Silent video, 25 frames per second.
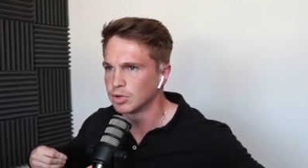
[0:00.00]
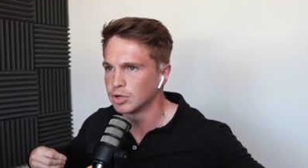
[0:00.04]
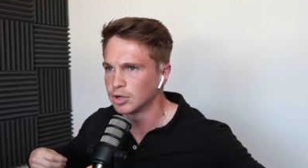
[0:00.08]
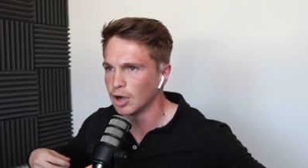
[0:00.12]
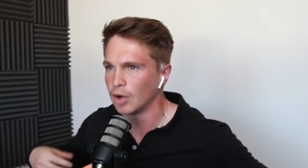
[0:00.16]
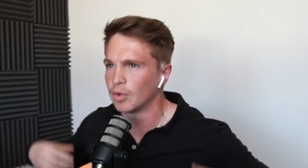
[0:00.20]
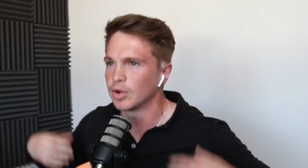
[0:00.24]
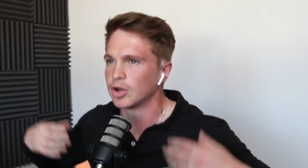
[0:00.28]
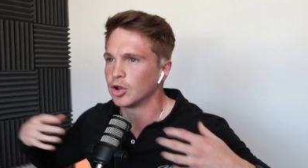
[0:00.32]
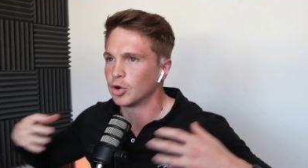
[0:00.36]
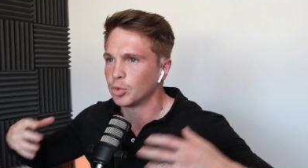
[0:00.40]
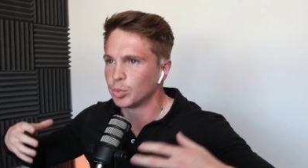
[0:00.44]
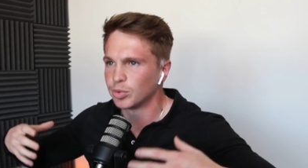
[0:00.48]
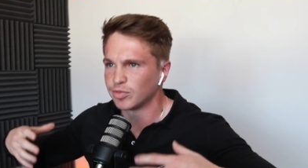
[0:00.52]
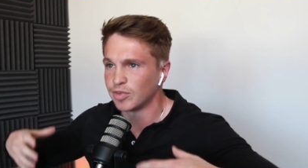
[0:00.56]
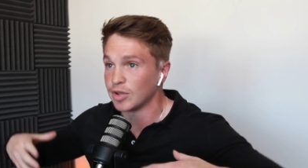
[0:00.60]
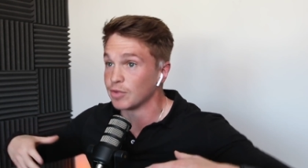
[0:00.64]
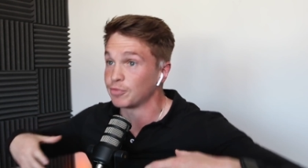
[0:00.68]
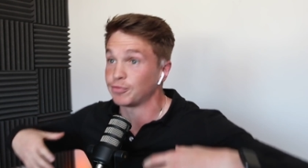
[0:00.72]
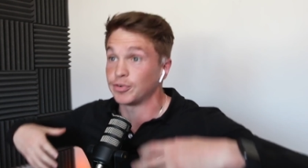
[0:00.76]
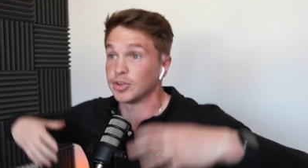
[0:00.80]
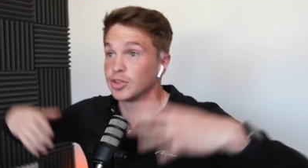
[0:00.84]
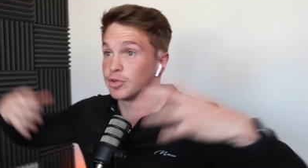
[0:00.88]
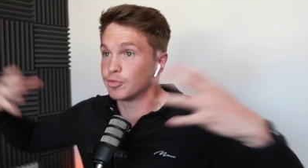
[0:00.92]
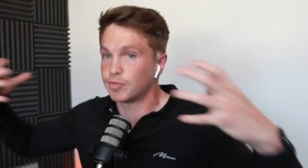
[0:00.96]
go along with
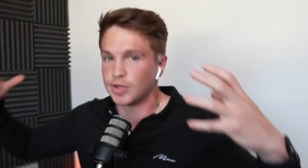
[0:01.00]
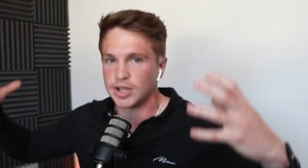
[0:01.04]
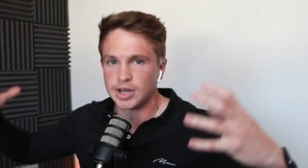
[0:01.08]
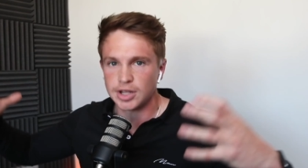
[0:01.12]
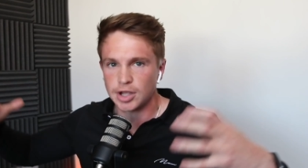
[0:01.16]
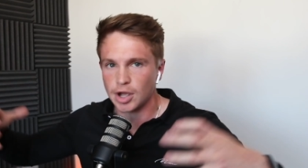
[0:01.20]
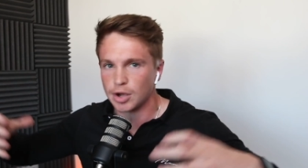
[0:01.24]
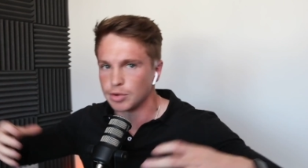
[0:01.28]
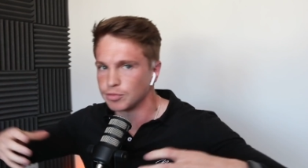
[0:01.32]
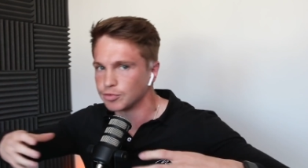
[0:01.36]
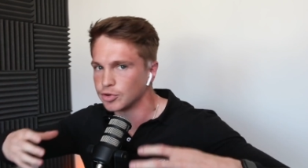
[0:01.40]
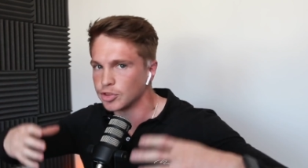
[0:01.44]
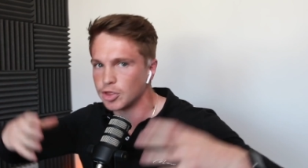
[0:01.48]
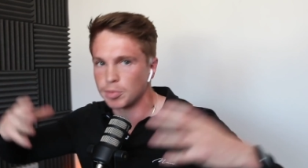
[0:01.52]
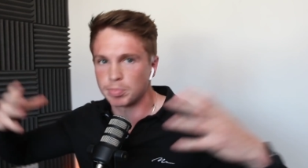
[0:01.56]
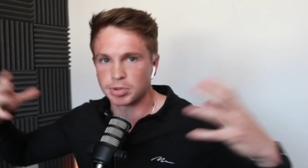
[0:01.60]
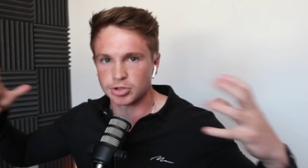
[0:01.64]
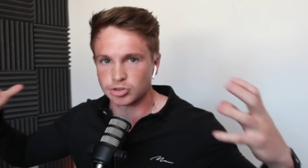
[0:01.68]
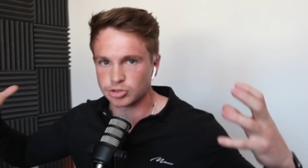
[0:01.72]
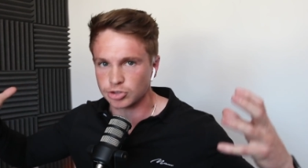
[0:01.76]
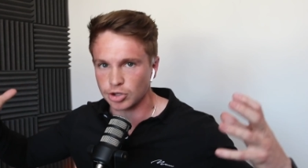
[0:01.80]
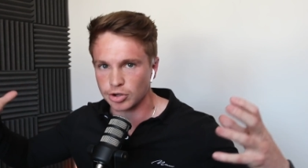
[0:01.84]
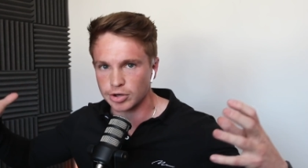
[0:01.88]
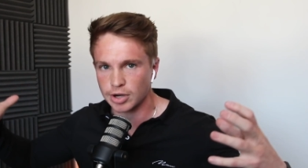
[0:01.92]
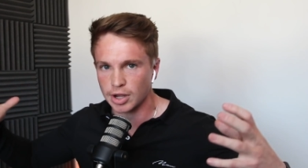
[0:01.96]
it for the video, for the
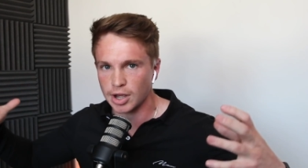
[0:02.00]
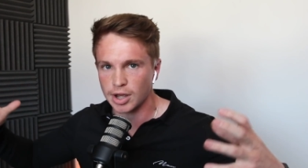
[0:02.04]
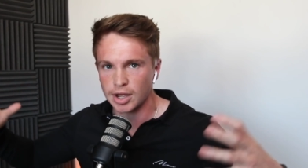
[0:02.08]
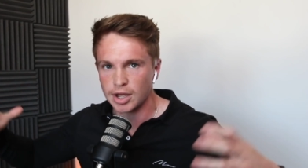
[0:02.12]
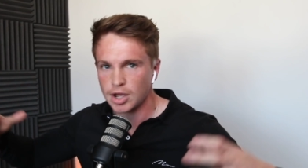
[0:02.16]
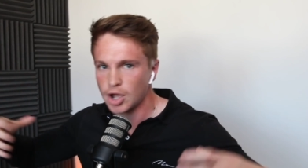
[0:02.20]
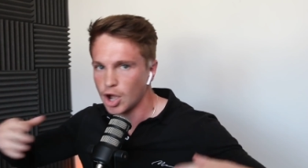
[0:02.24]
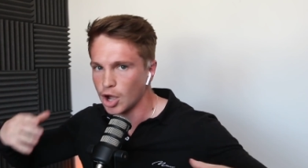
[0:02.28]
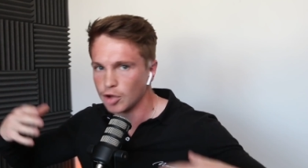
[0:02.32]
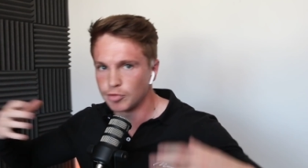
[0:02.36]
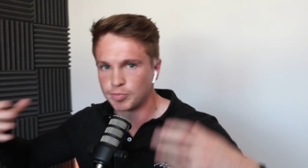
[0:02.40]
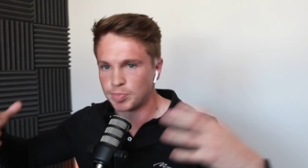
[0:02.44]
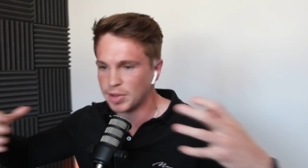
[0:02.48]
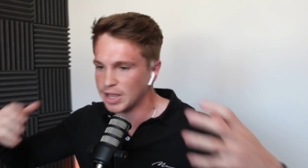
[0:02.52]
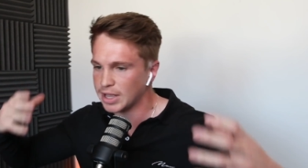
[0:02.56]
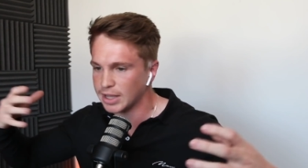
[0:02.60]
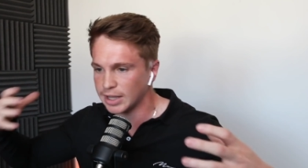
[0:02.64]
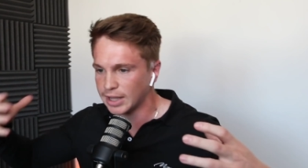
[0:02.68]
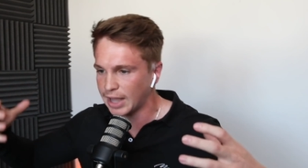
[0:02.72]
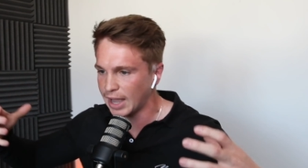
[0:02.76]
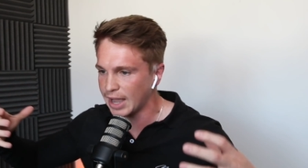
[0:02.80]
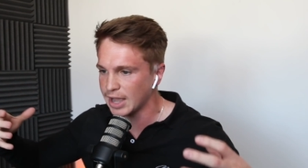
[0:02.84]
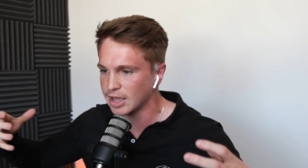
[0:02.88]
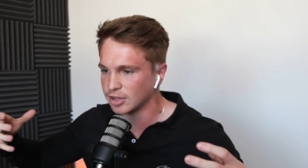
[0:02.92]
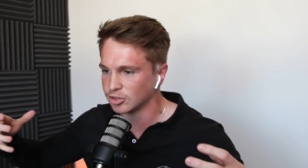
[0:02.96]
persona of
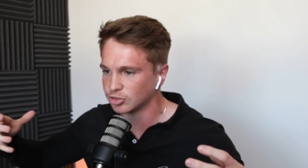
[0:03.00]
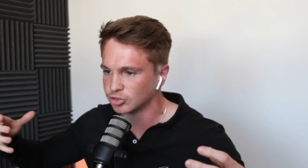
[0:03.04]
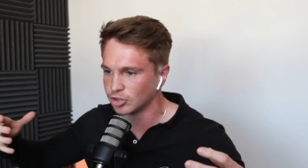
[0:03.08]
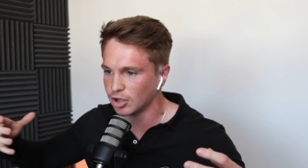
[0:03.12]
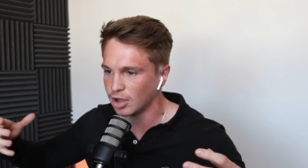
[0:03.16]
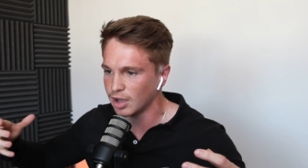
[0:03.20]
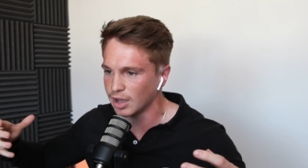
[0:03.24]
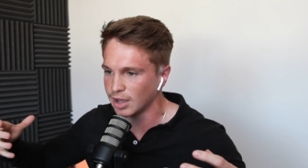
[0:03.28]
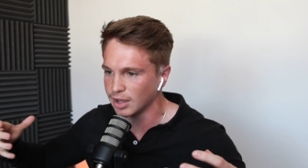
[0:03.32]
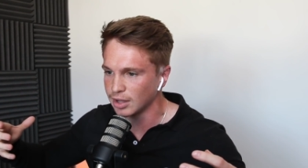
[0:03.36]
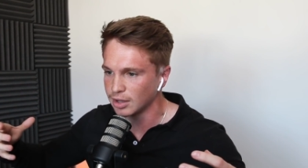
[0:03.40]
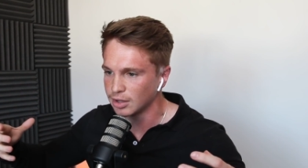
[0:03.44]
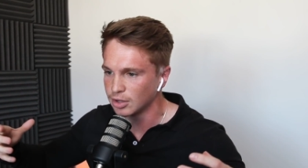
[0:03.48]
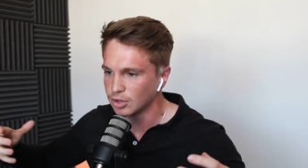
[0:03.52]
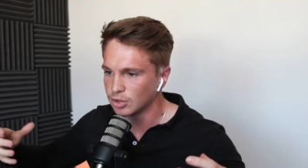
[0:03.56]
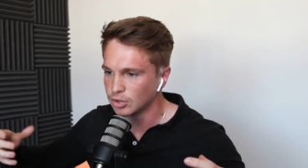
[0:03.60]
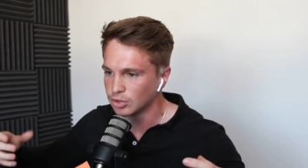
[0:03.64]
being KSI?